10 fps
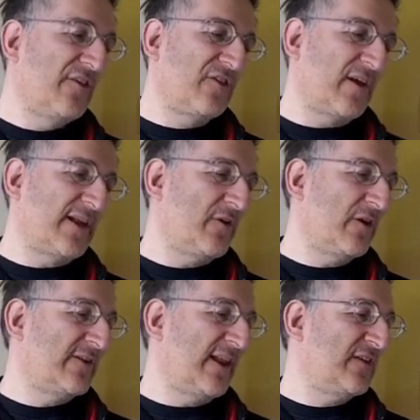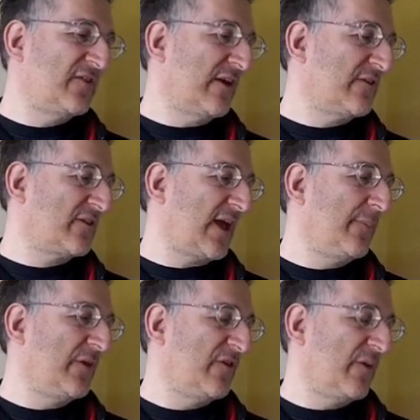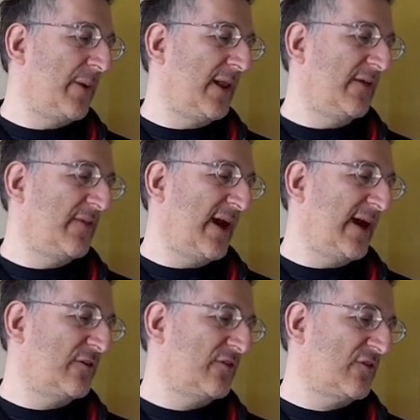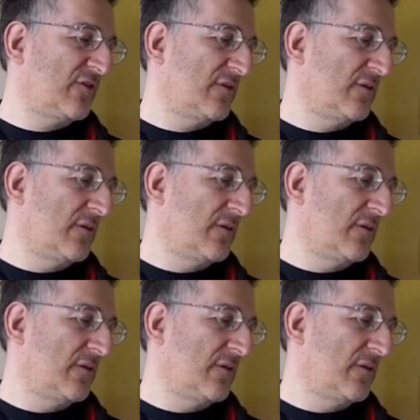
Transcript: since I never heard any sound escape into the belly of the house.